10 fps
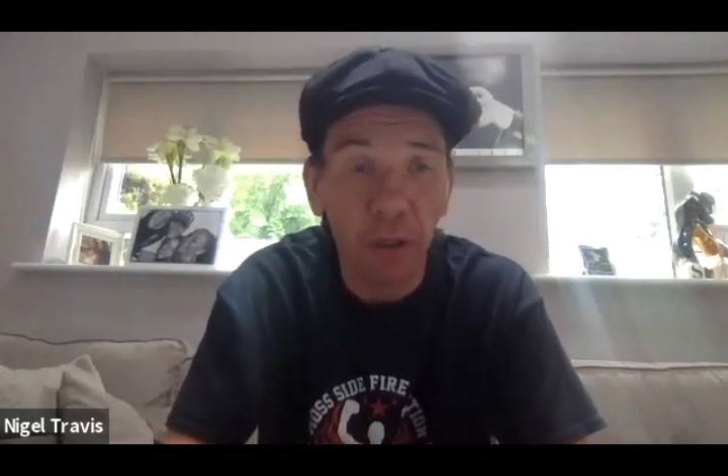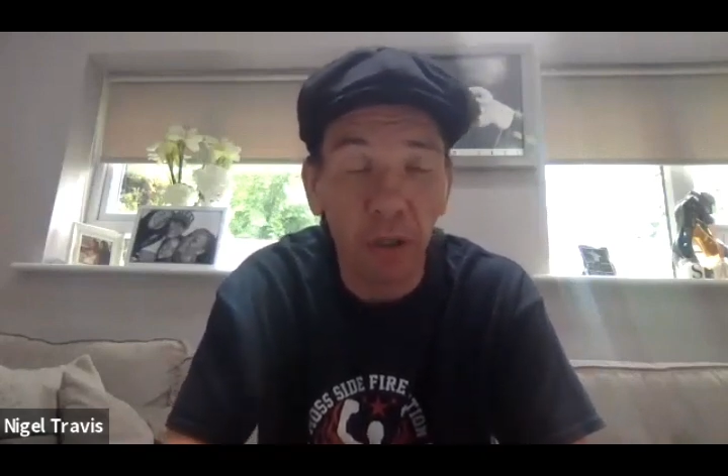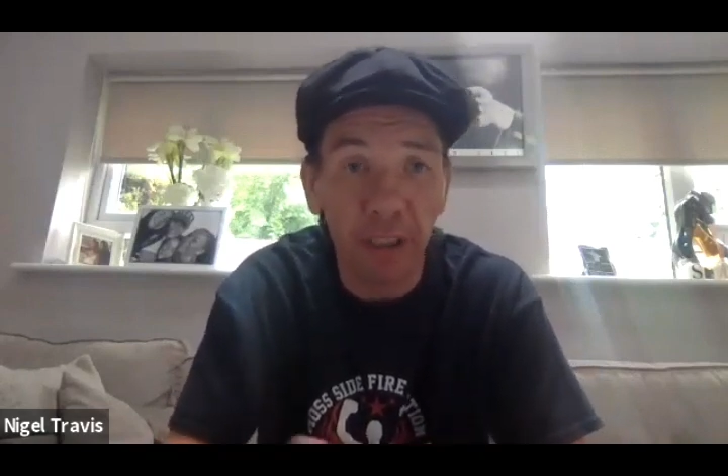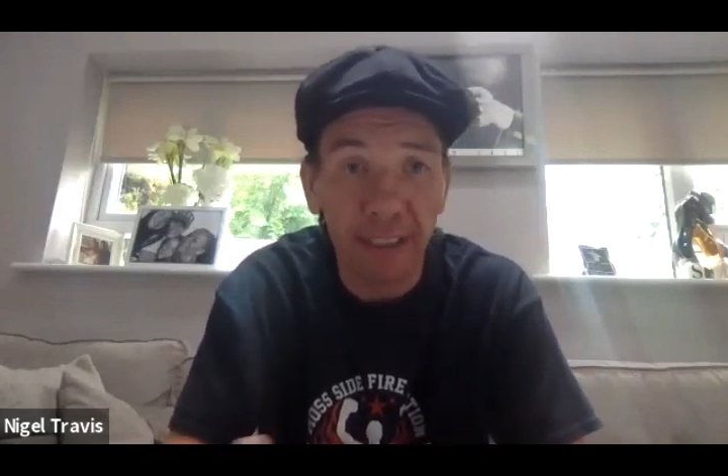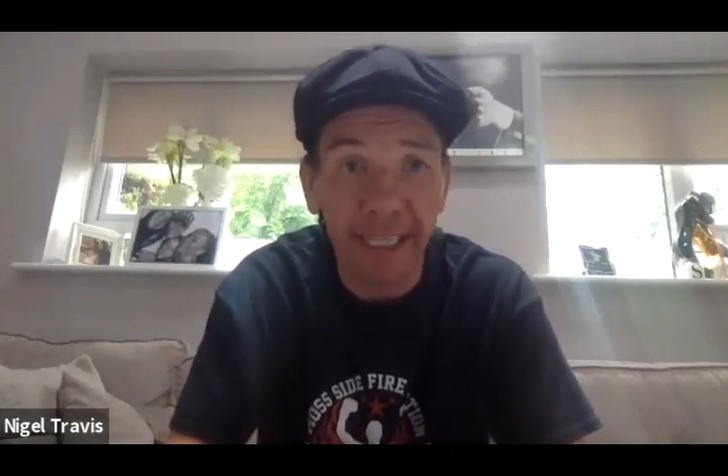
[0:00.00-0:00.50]

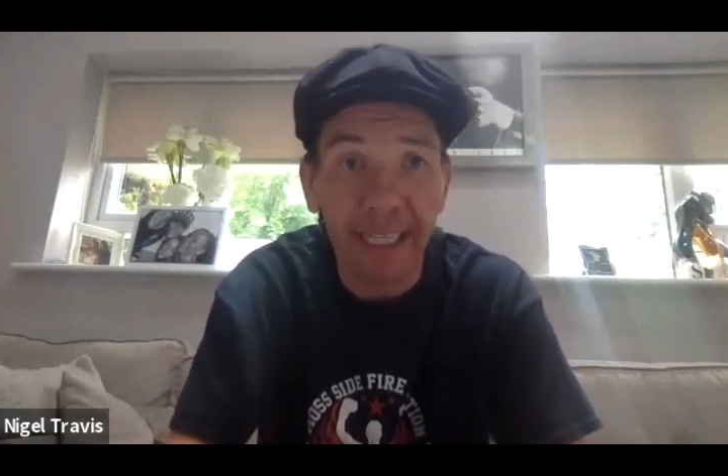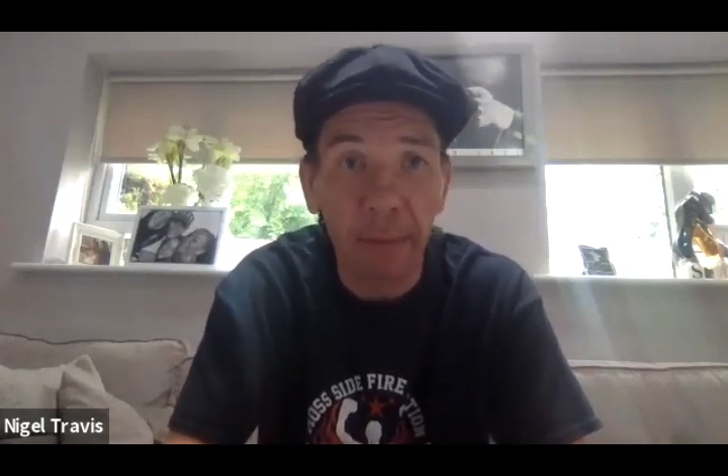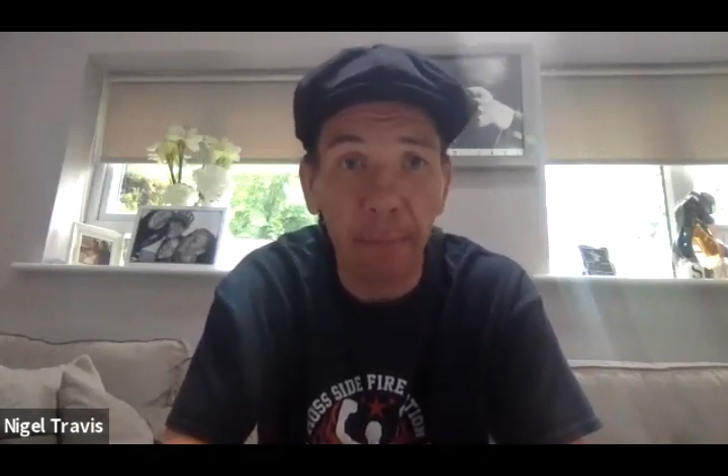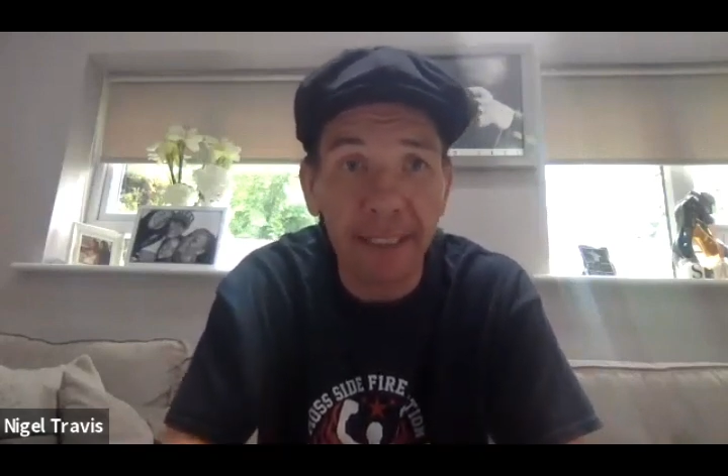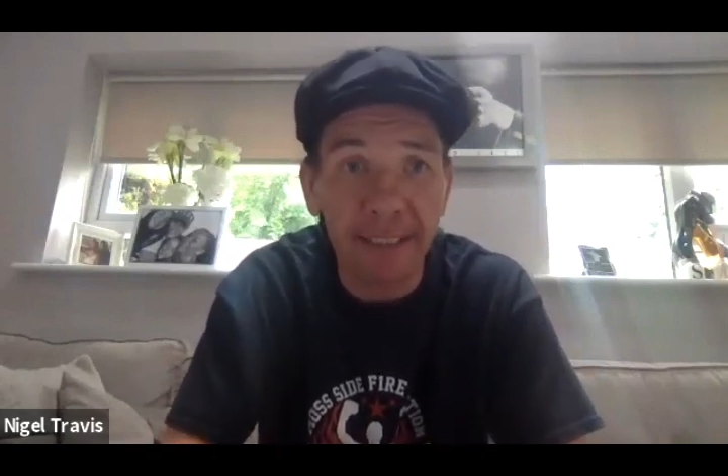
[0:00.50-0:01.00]
on a daily
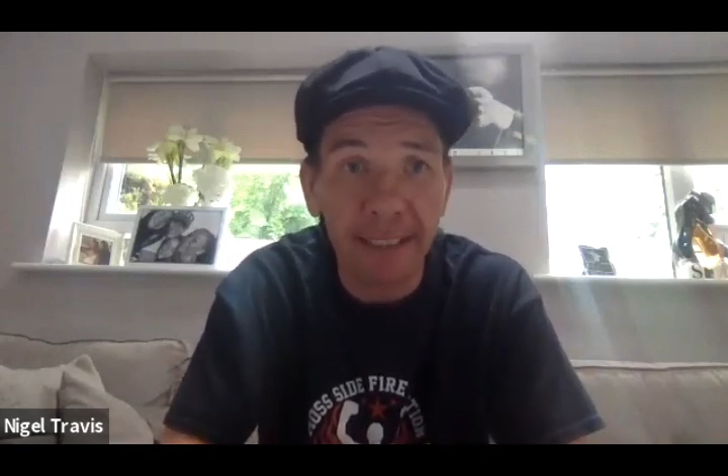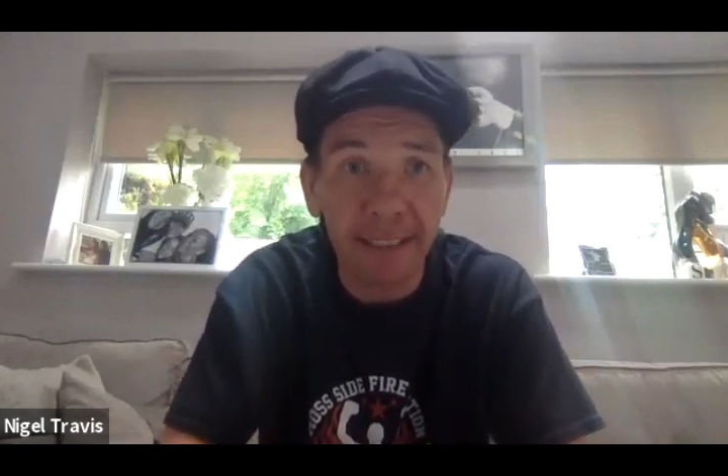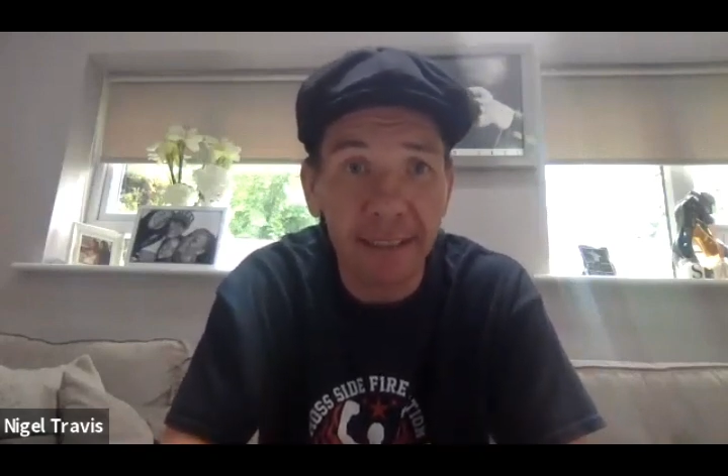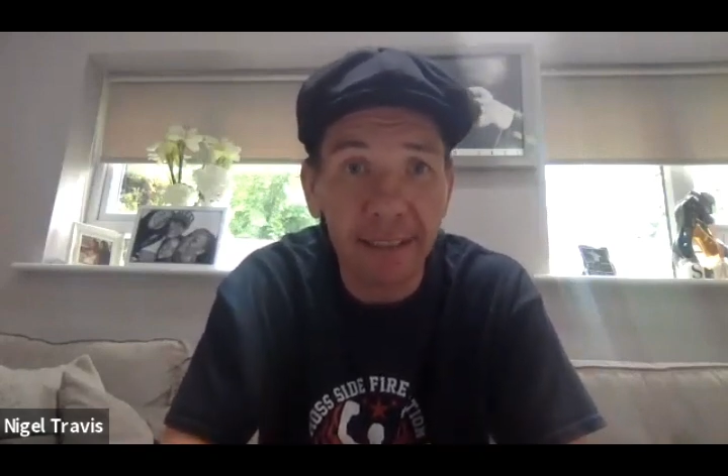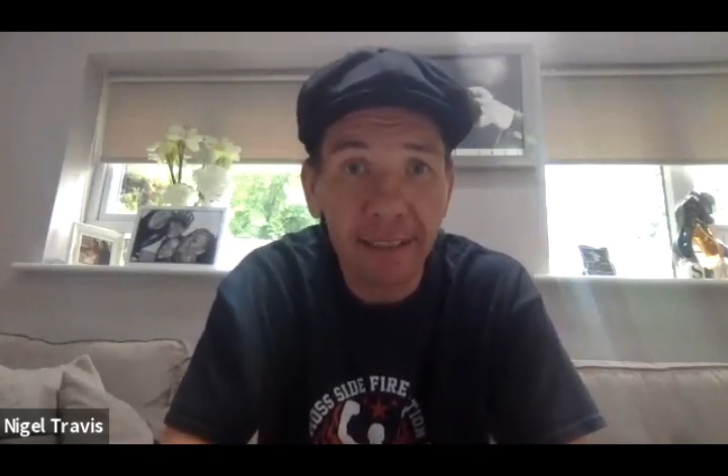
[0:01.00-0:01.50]

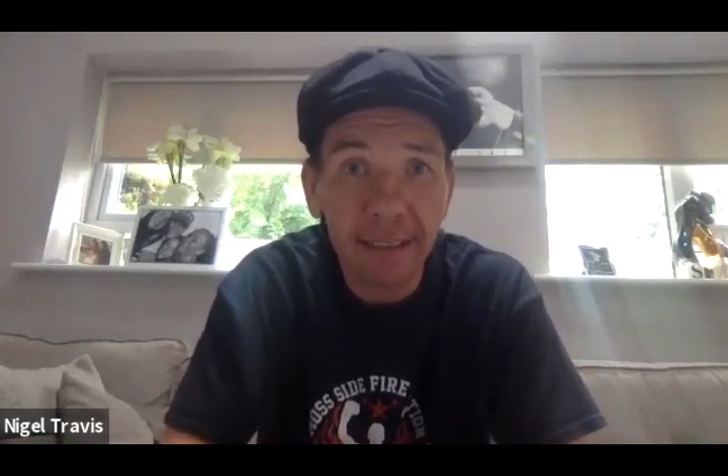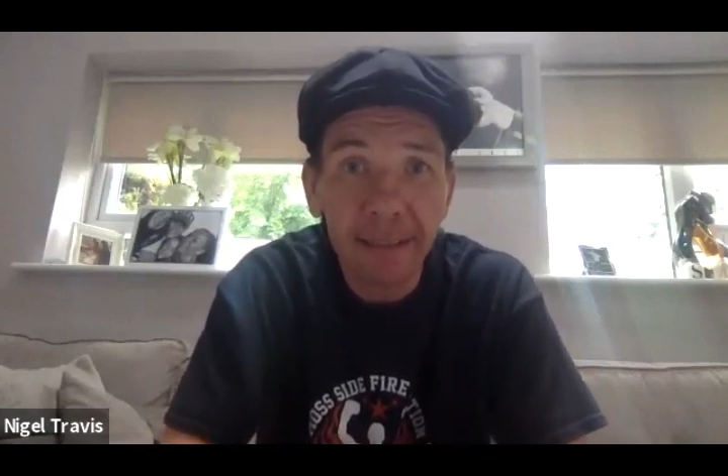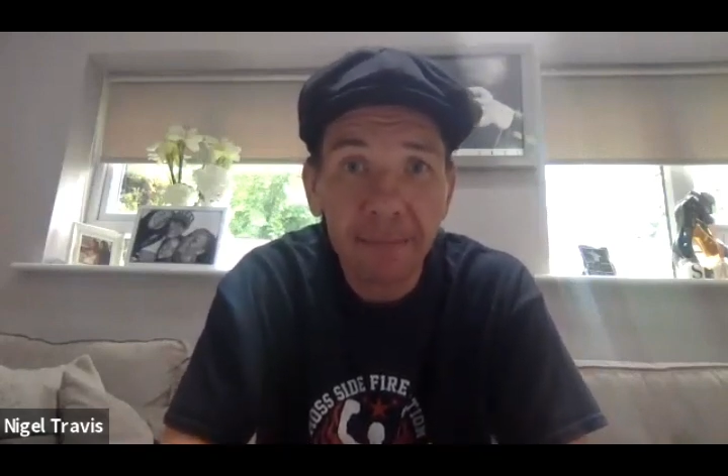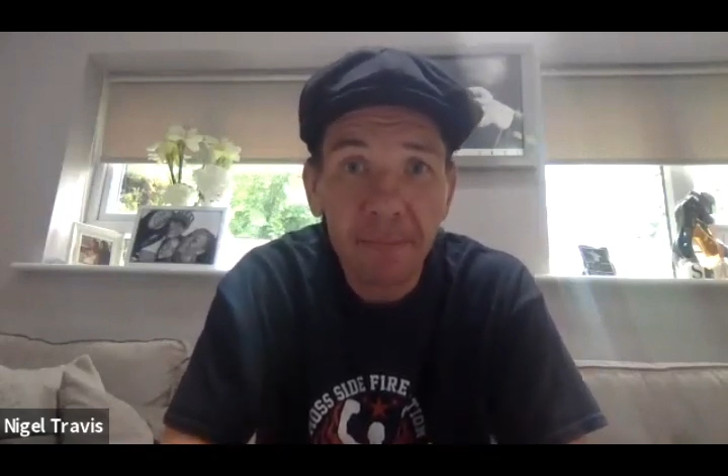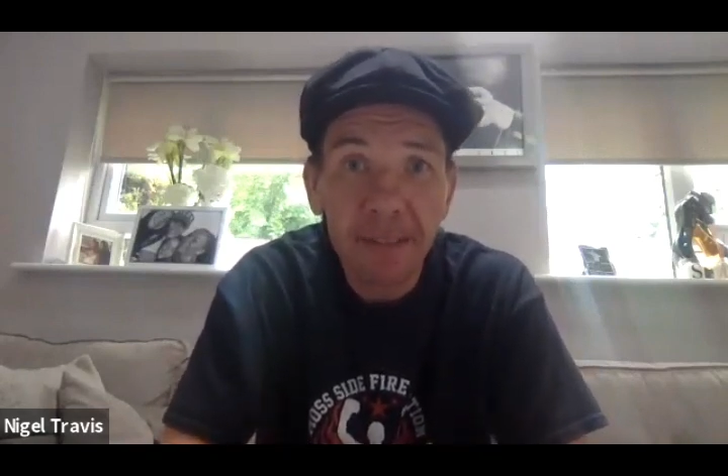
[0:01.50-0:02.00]
basis,
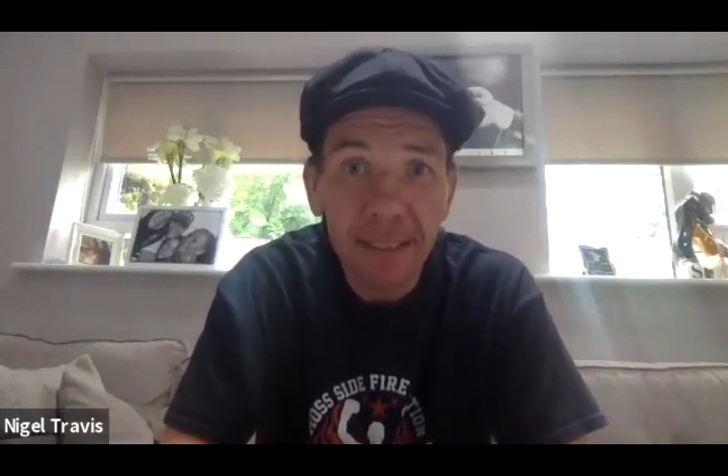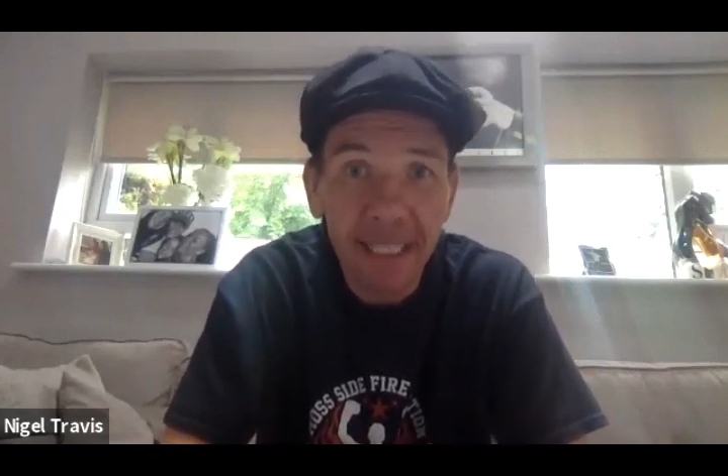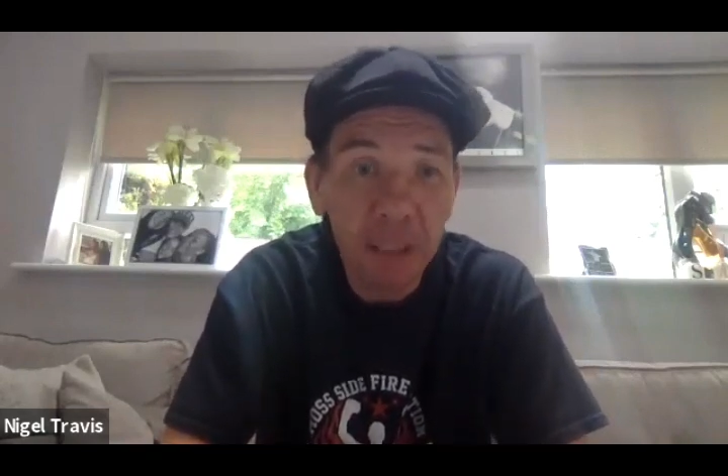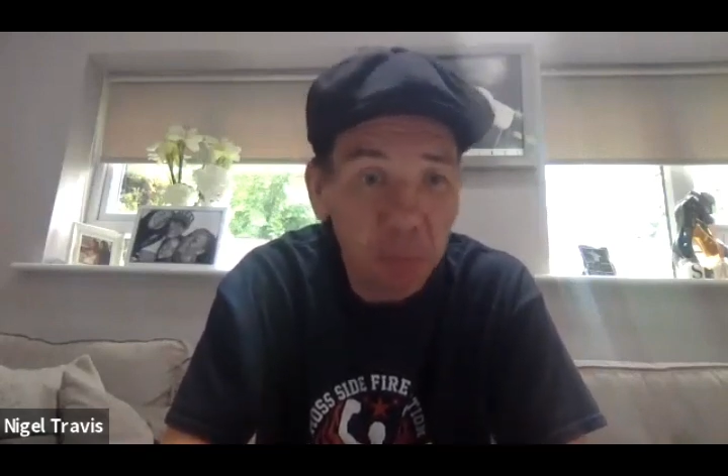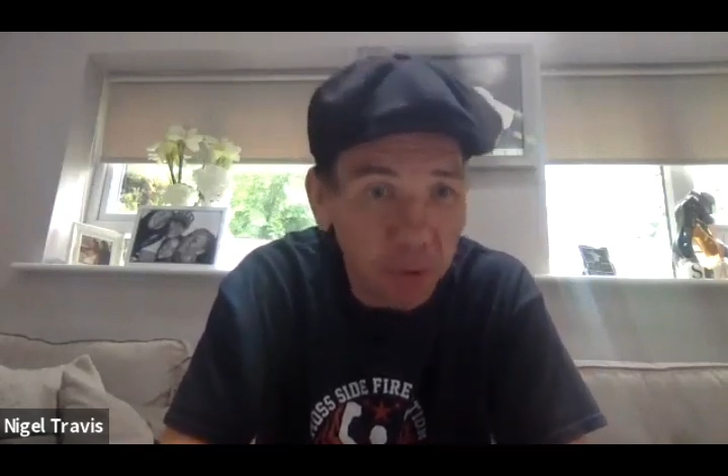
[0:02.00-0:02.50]
the kids were